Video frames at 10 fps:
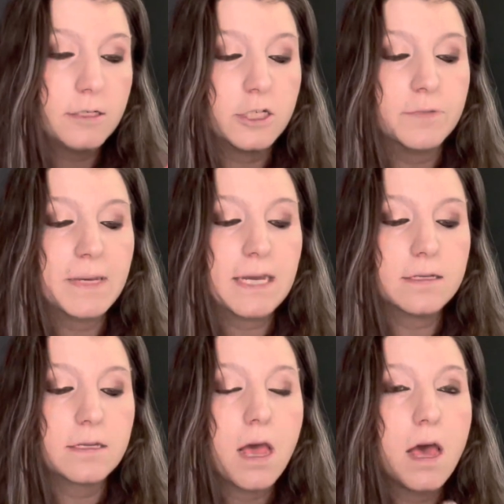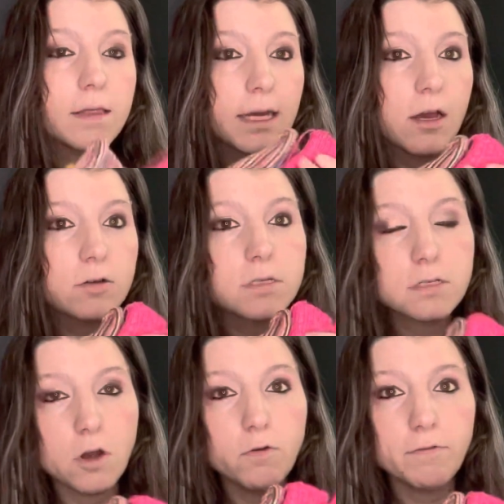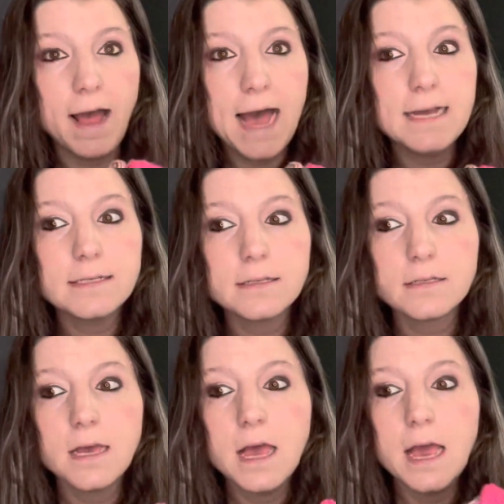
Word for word: just because they go so fast.